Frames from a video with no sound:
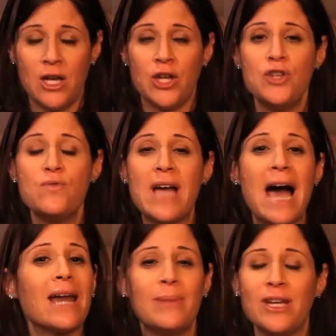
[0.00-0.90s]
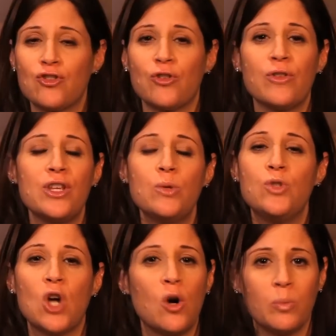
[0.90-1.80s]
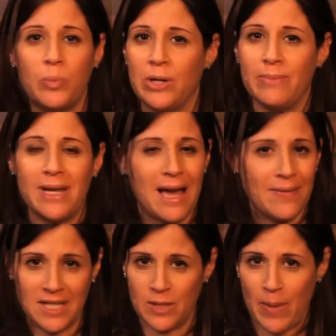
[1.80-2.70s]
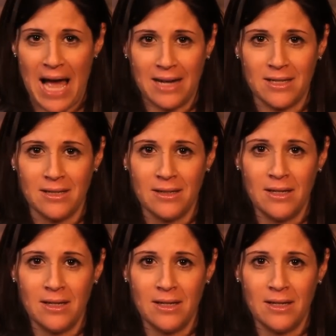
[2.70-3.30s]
you got to make sure that you don't put me on the spot.